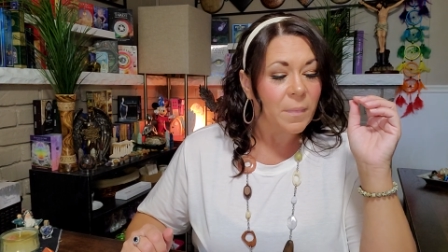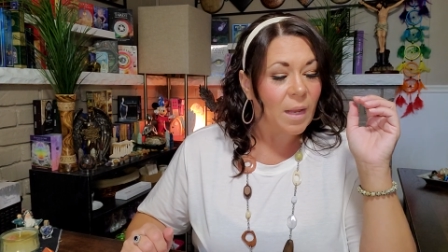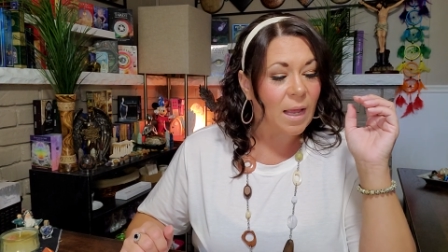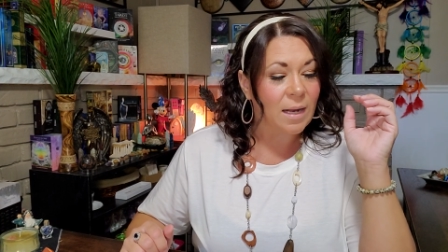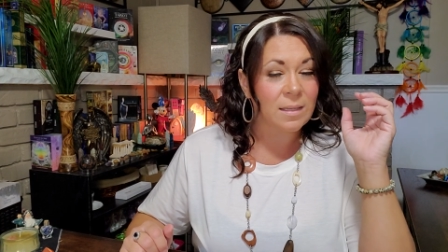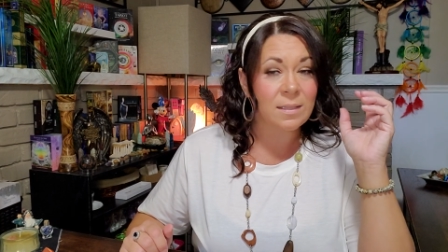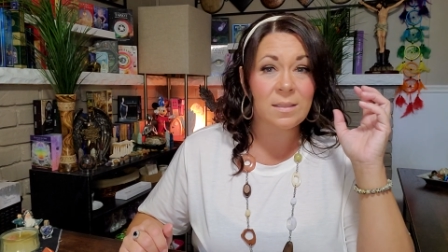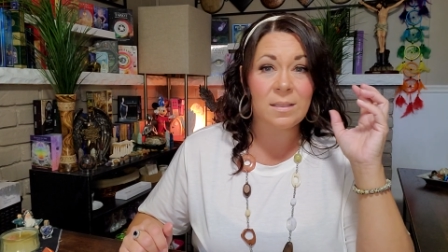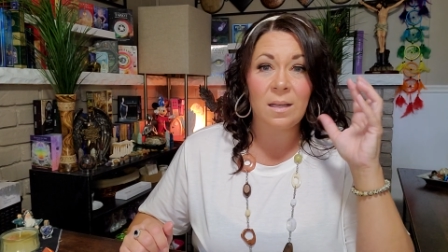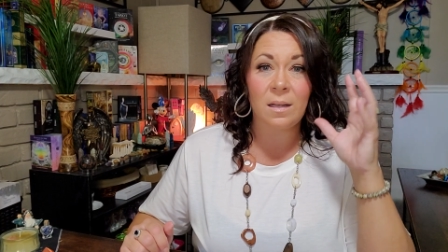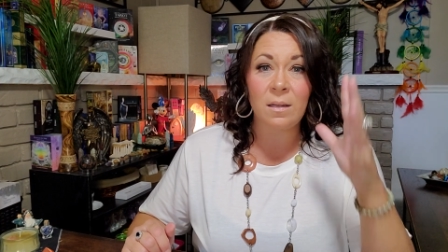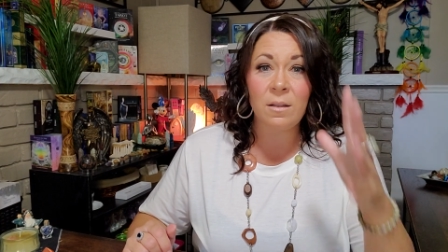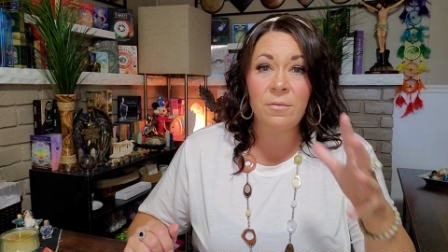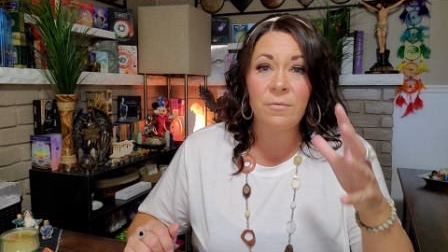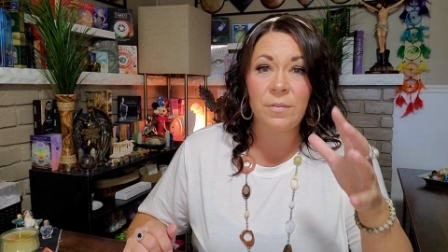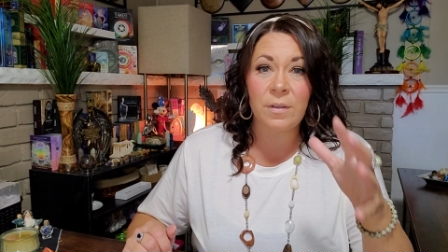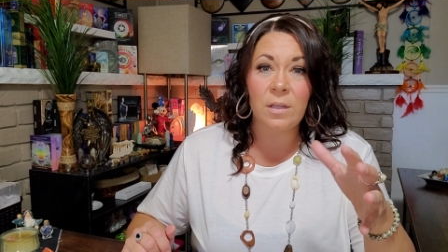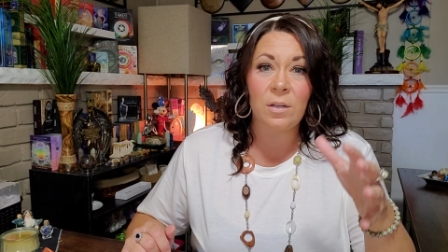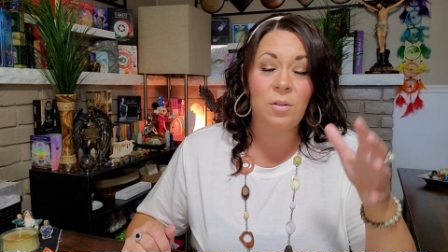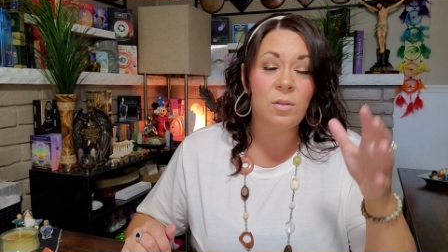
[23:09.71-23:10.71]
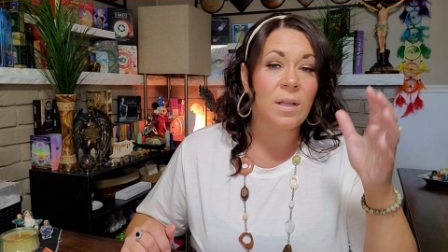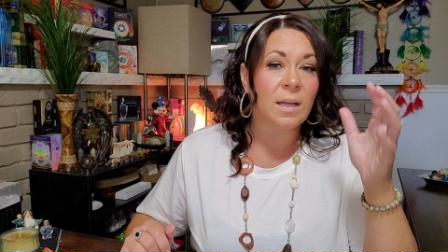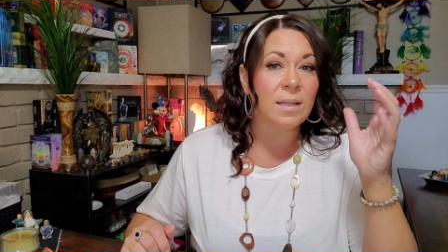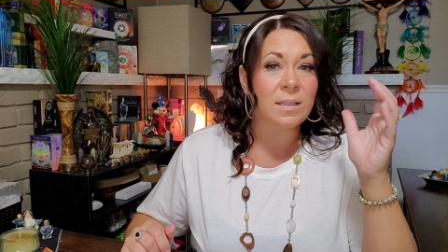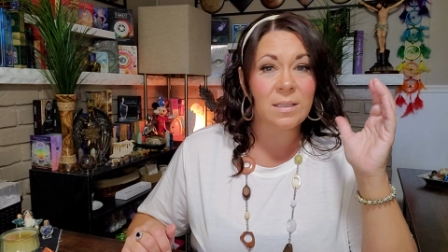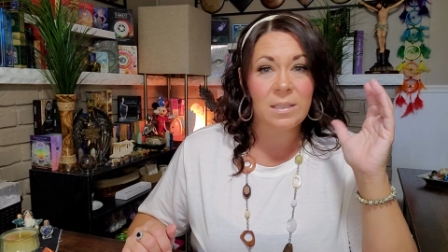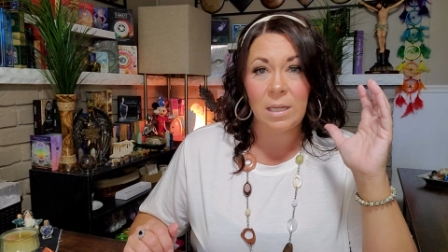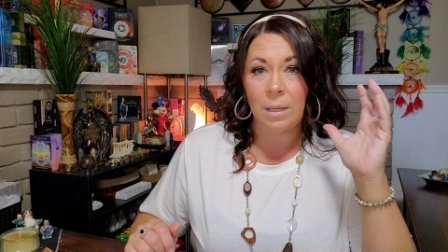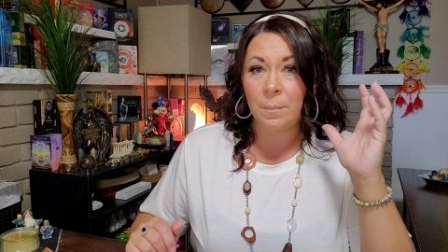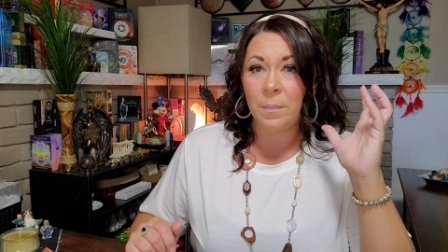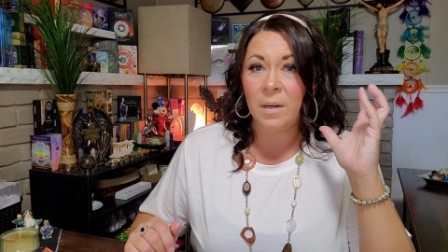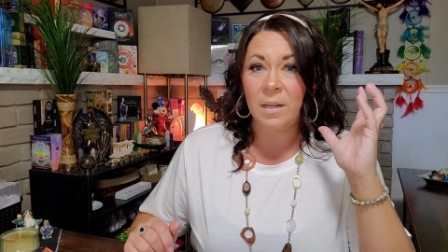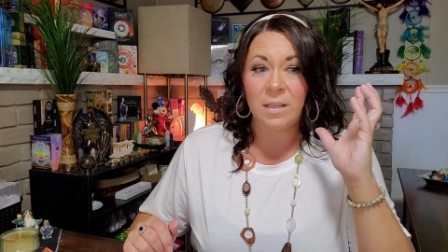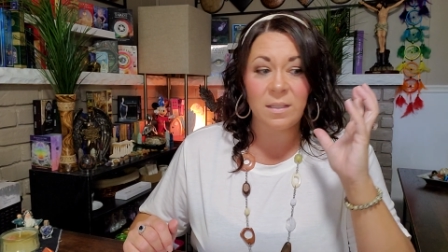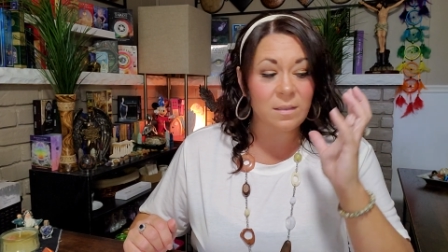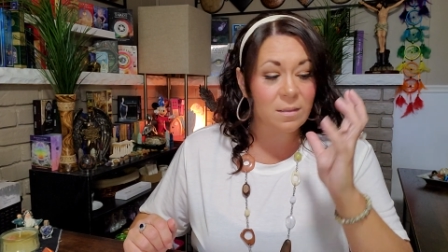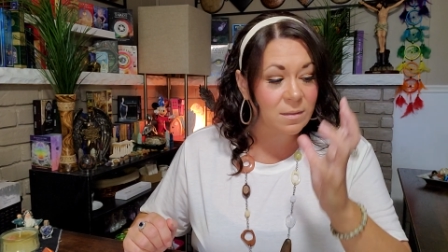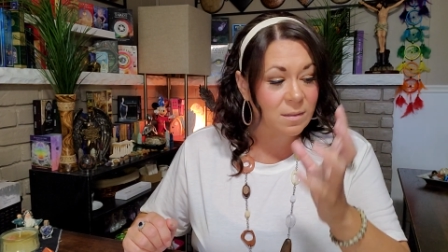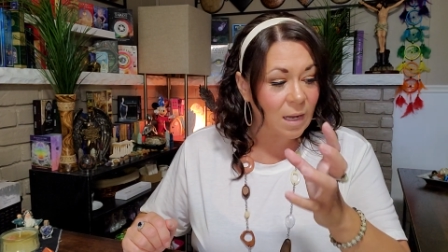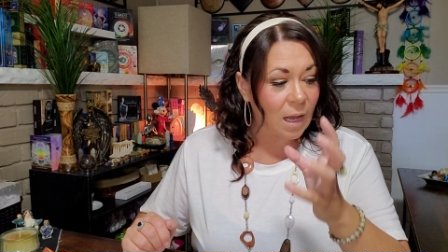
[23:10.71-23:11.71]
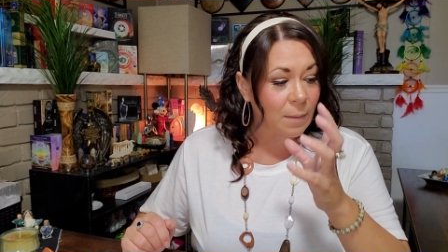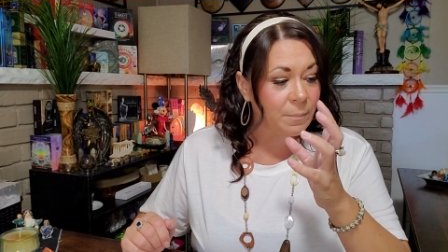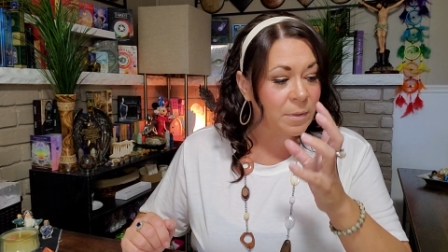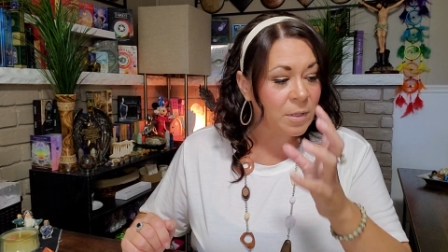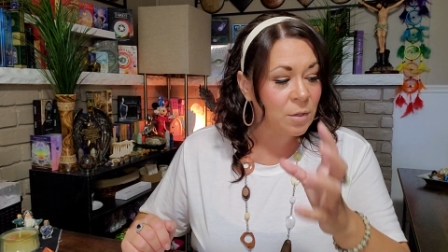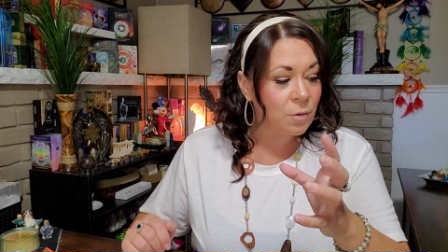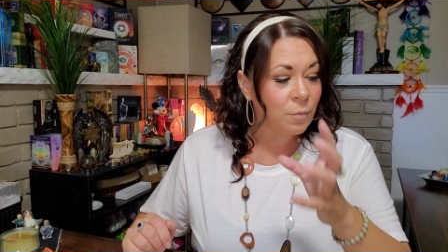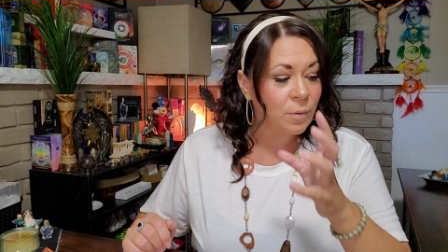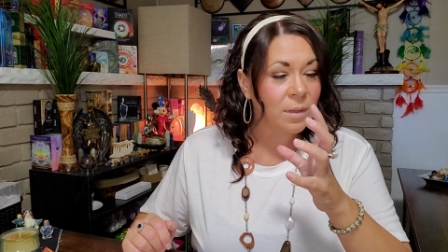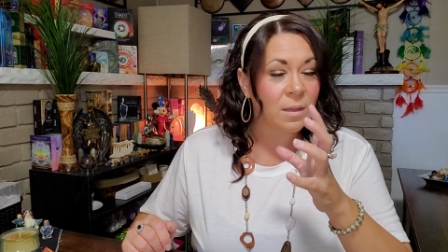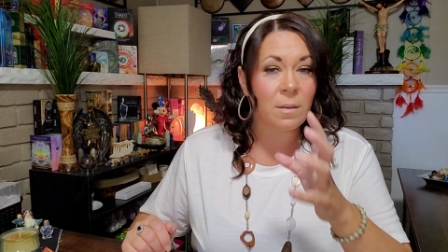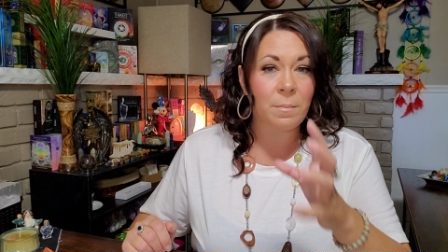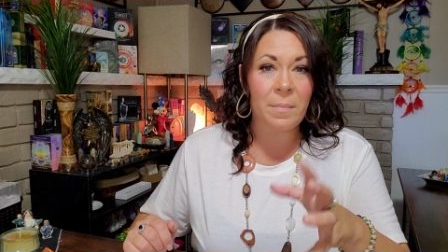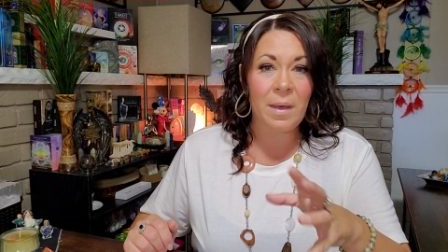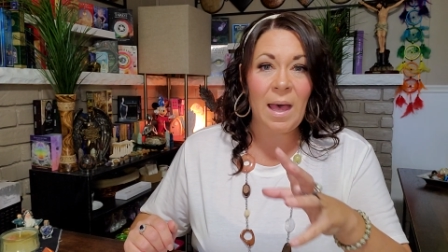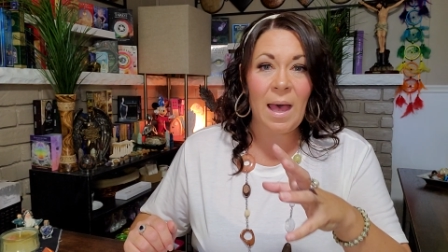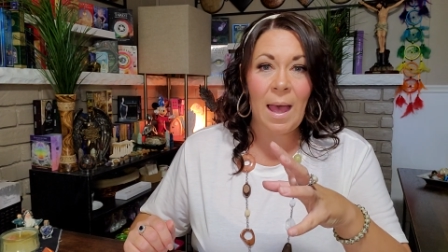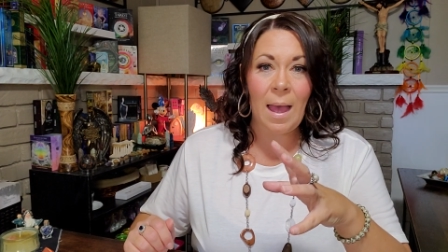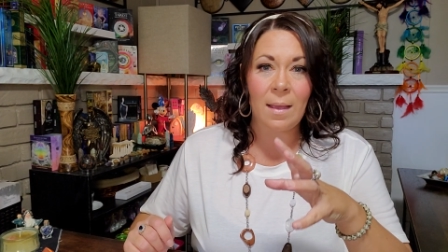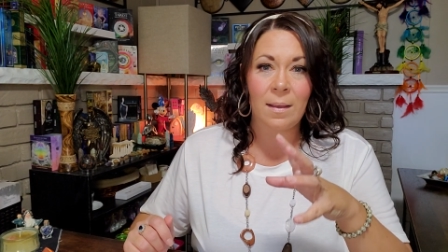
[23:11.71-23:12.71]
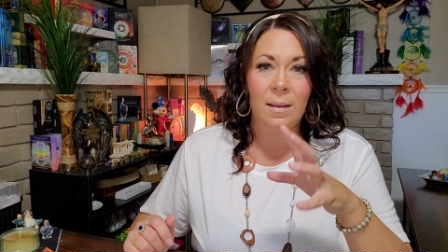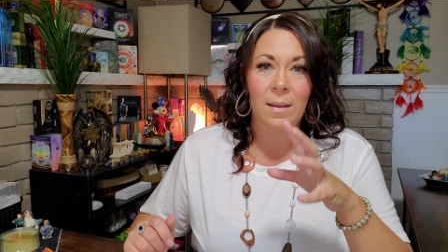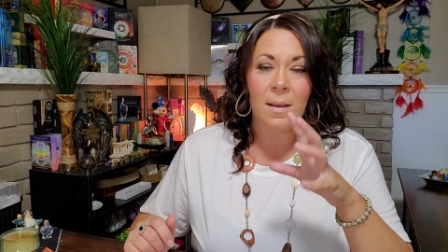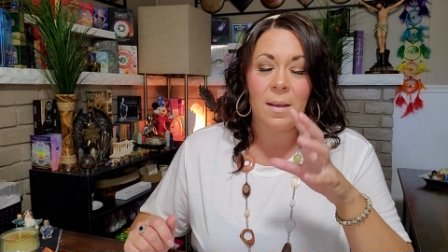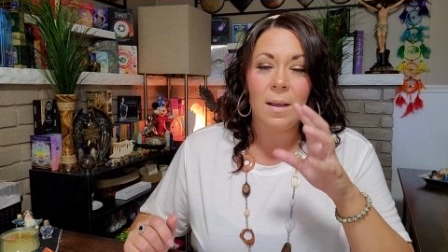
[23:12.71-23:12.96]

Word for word: and it's going to feel like somebody is stabbing you in the back.